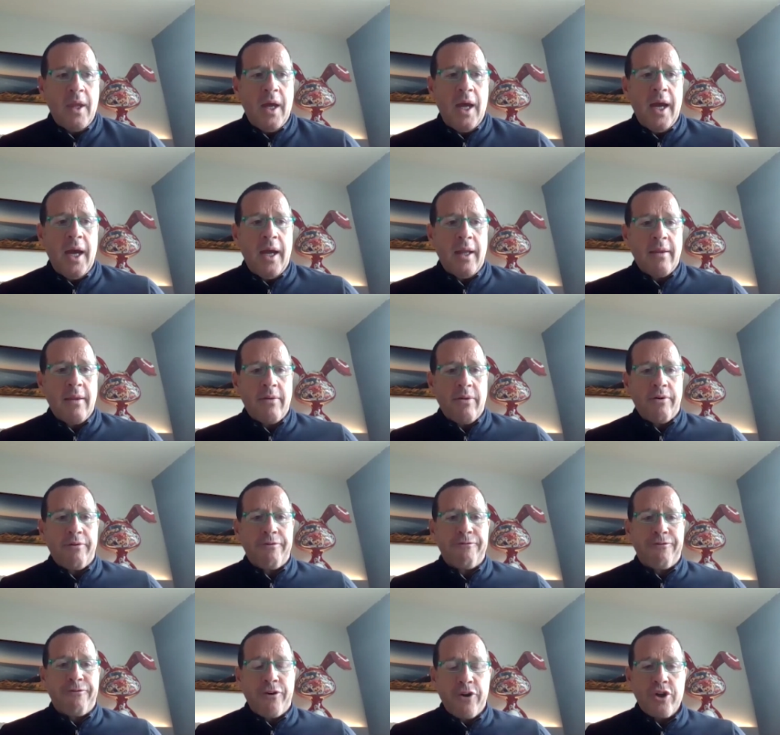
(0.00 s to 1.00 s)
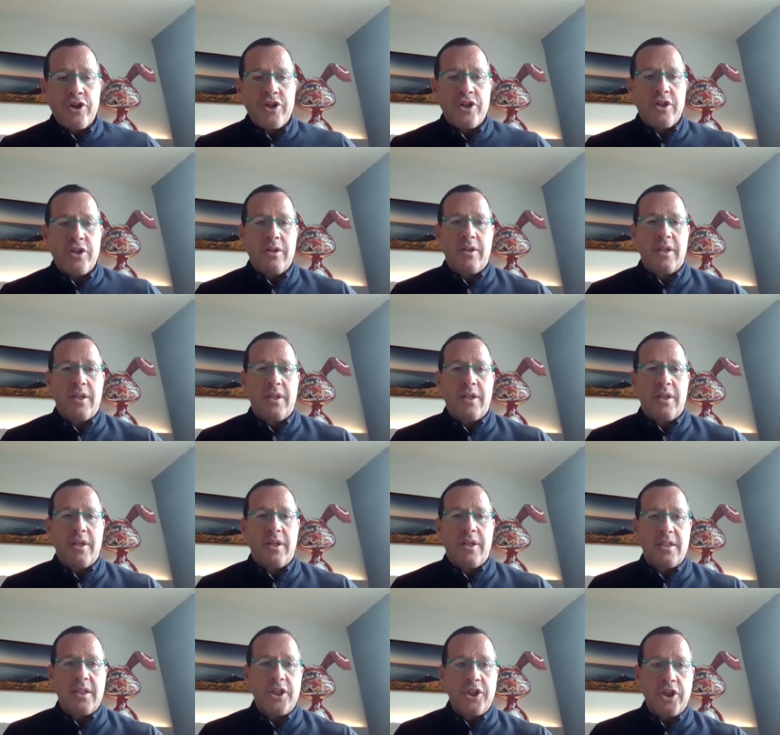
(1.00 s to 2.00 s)
and the first
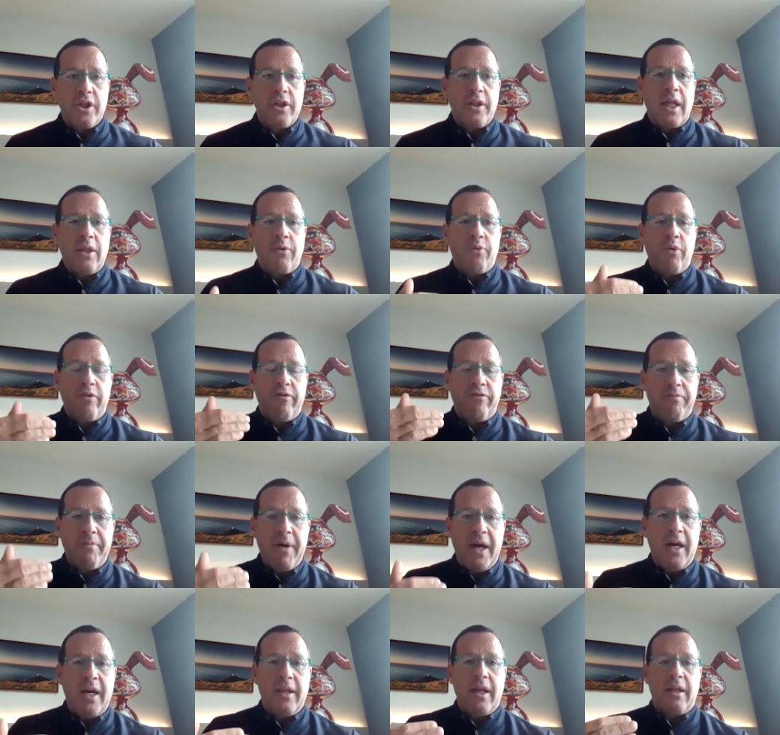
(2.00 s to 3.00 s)
decision that we've made,